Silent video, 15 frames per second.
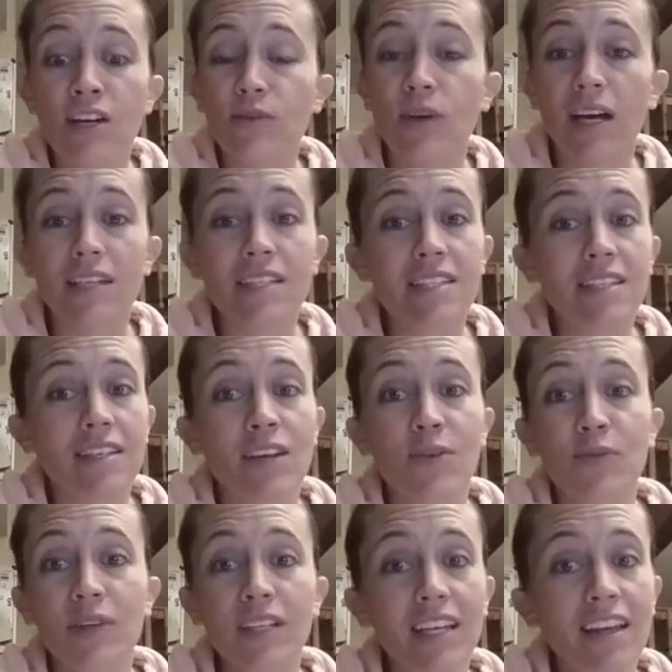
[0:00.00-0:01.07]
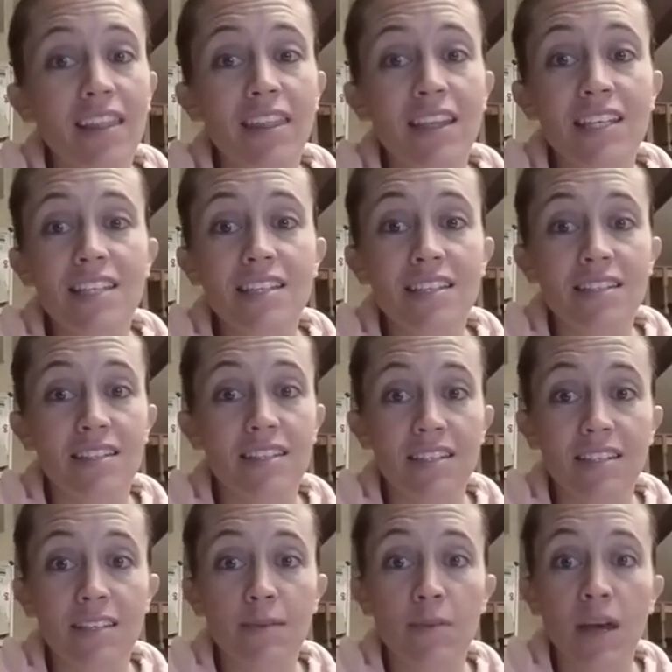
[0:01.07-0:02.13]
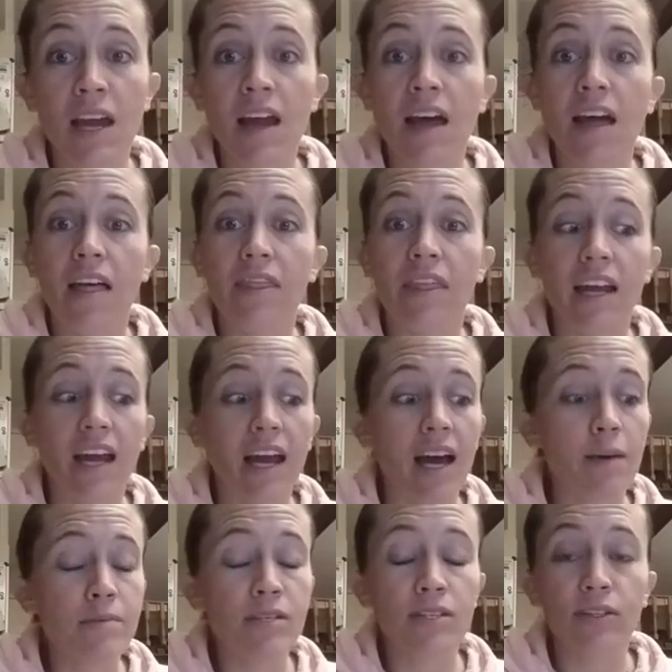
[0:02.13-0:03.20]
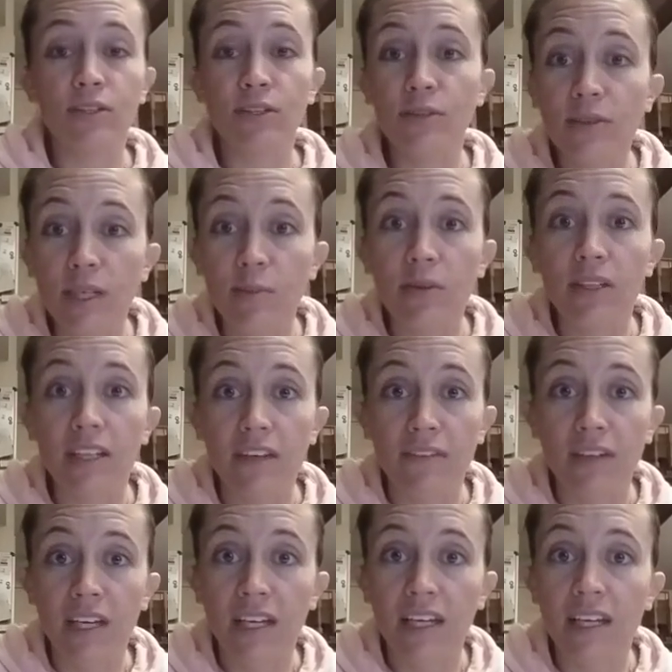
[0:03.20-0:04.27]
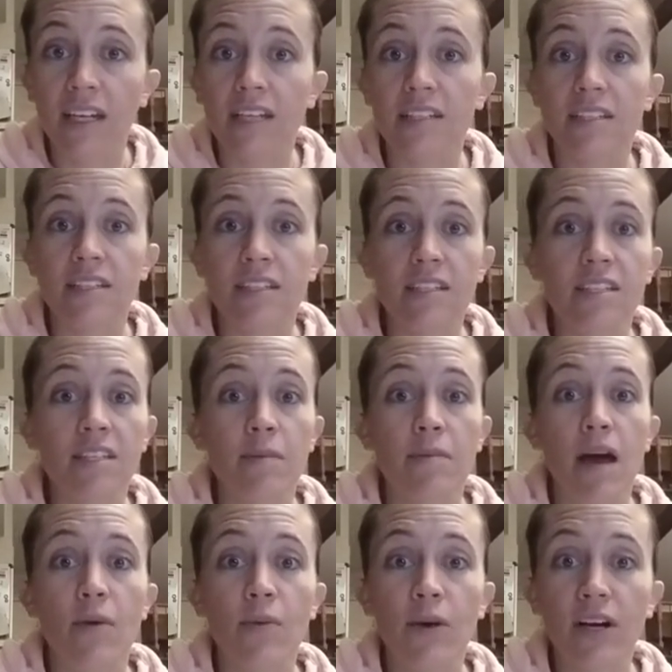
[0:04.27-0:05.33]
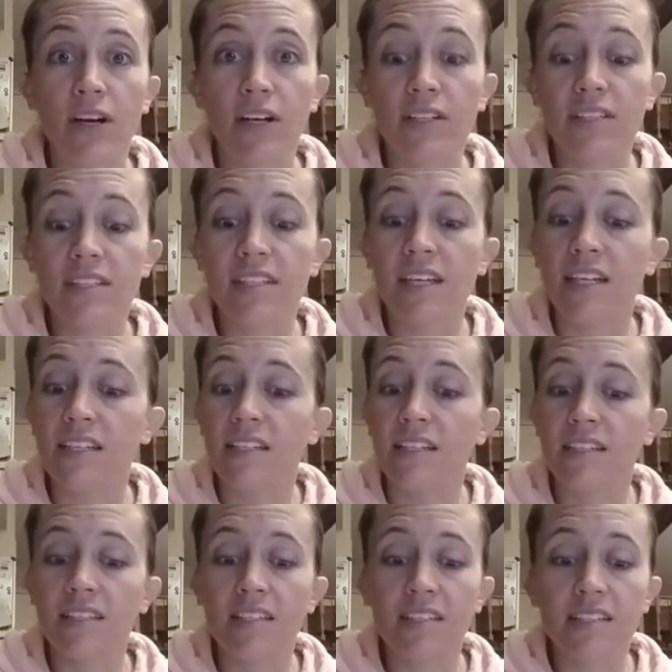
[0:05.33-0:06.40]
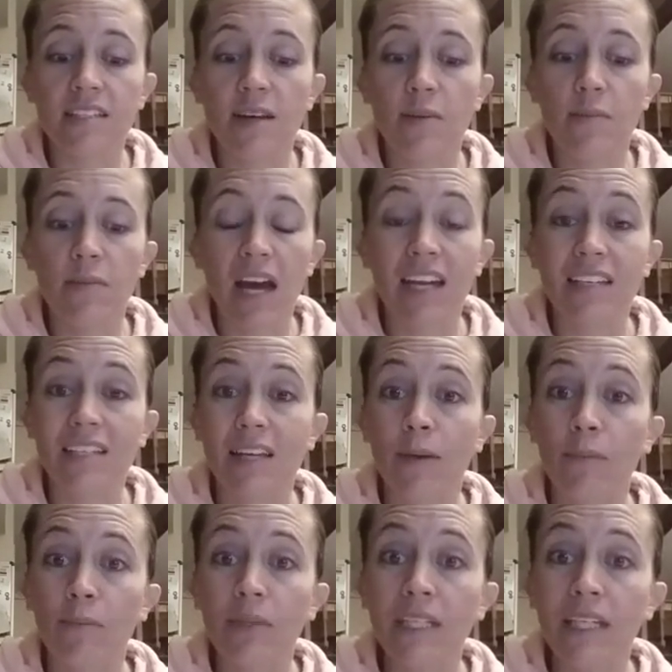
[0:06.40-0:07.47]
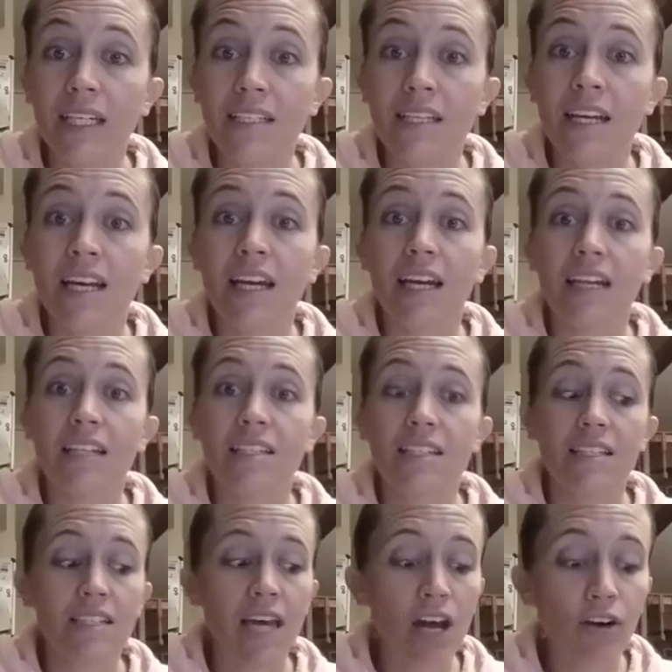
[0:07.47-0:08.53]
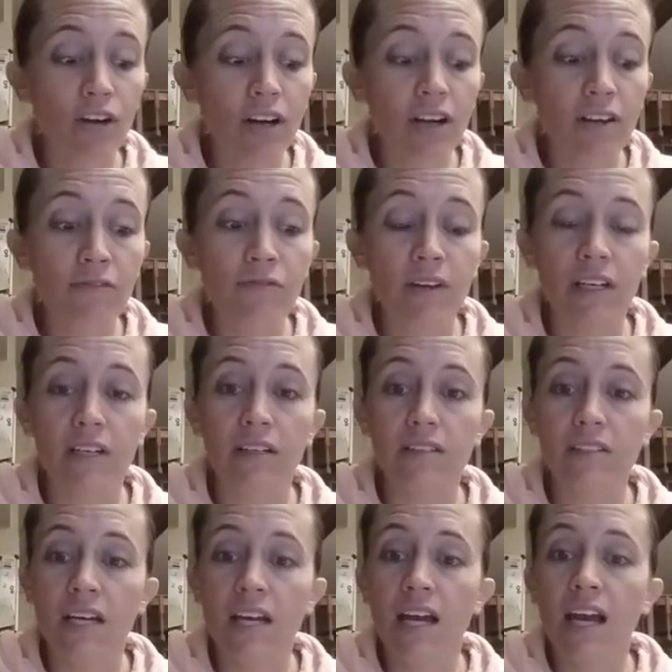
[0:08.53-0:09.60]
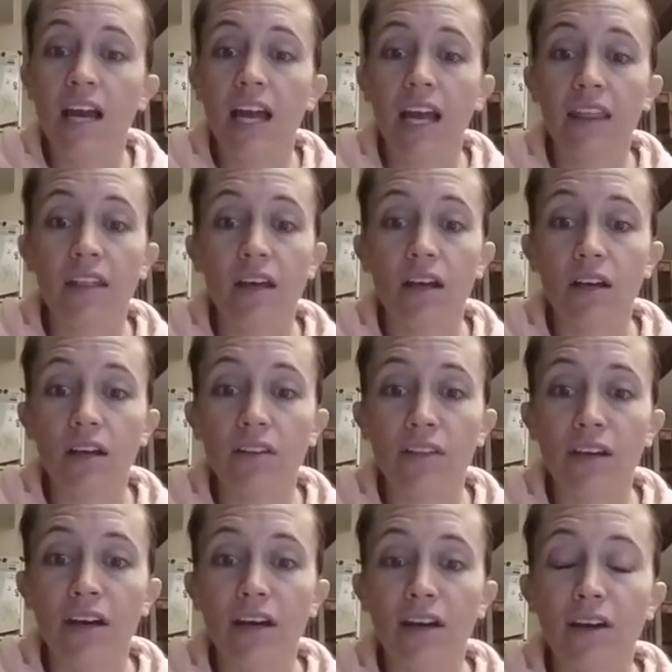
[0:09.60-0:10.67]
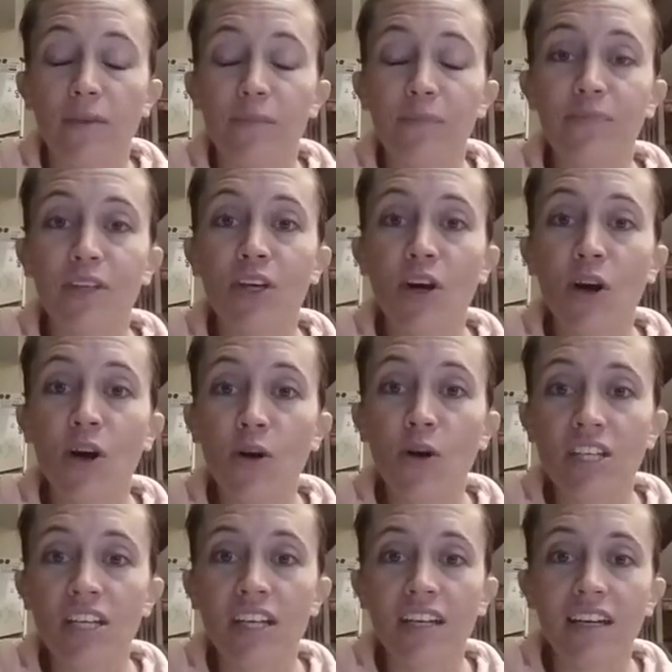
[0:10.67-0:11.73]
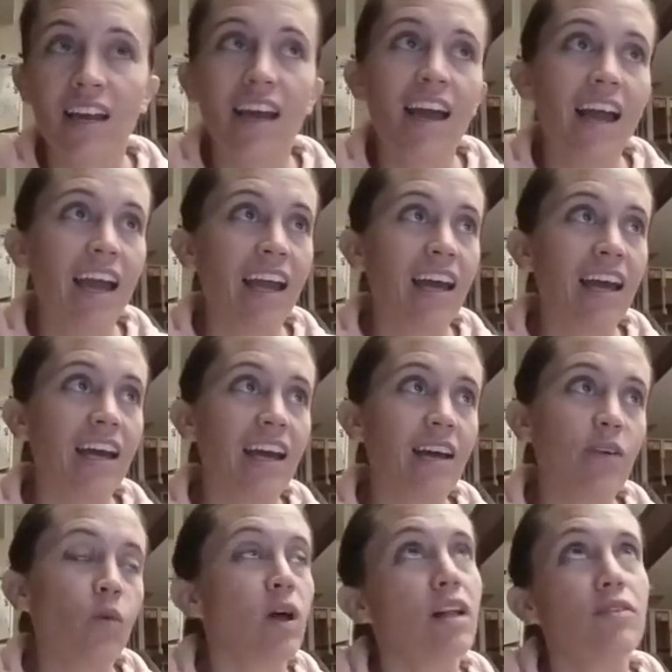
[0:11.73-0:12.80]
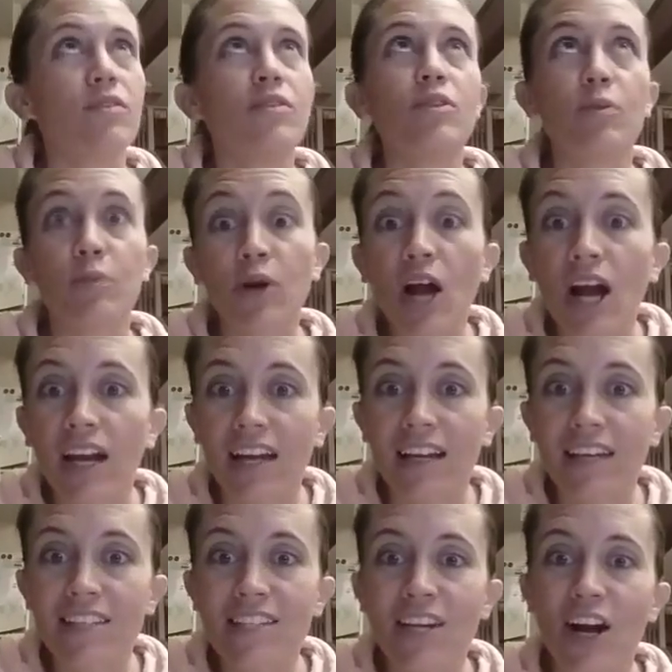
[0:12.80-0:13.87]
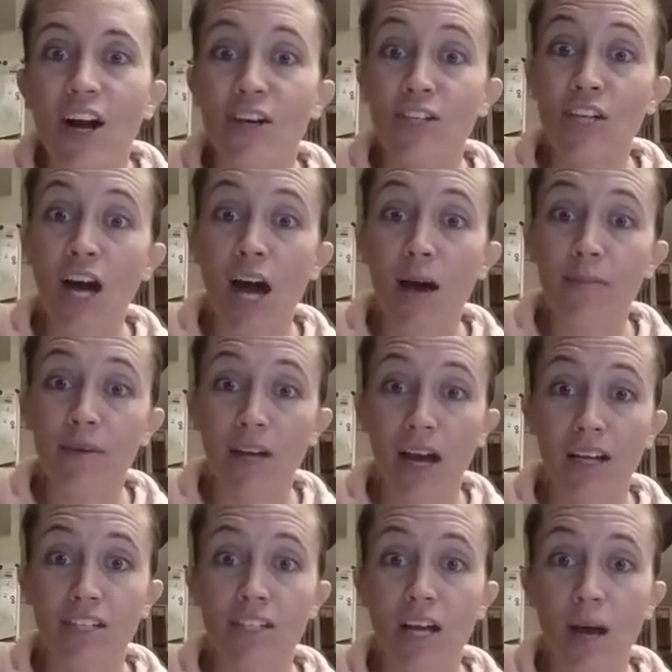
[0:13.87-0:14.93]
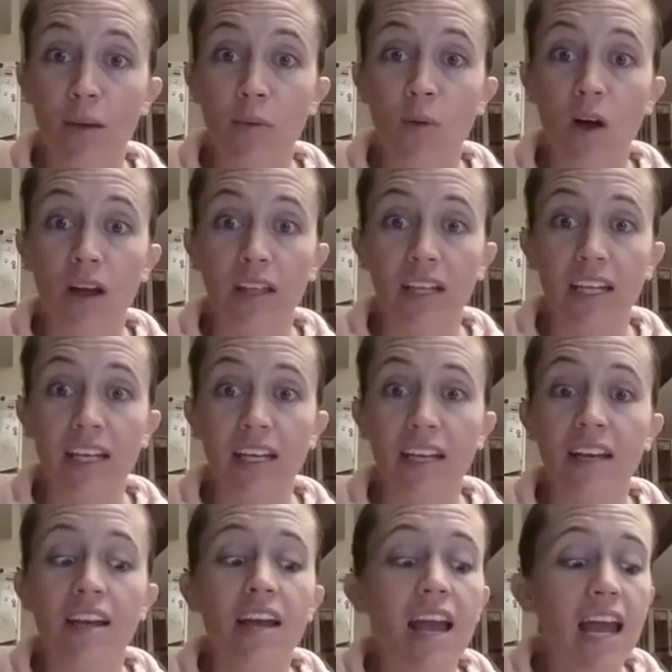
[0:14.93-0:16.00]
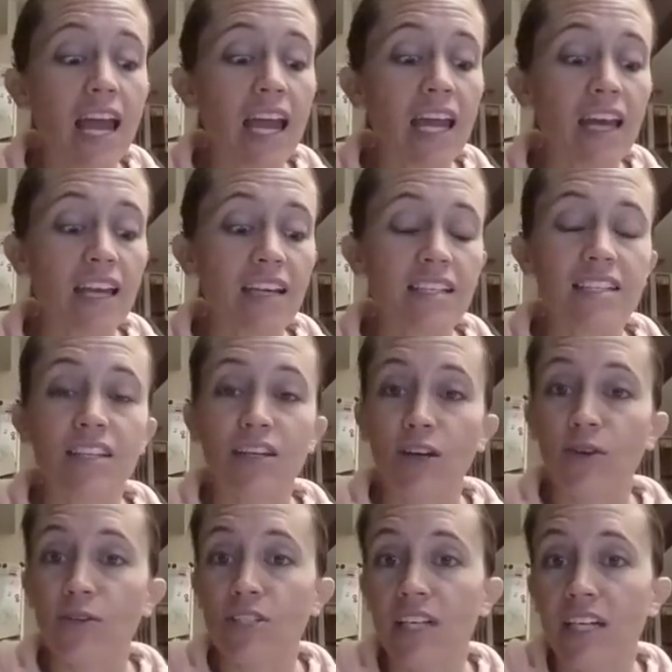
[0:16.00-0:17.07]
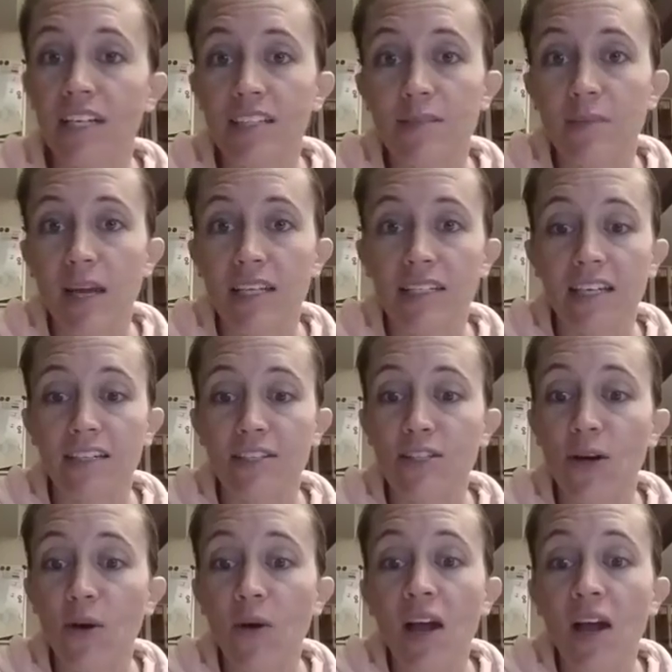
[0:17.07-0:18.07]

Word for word: So guys, really, this is a system that I absolutely believe in. It is a system that works. It is a system that is complete. It is integrity filled and the the coaching and well, the products are top notch, top quality and the coaching is amazing. So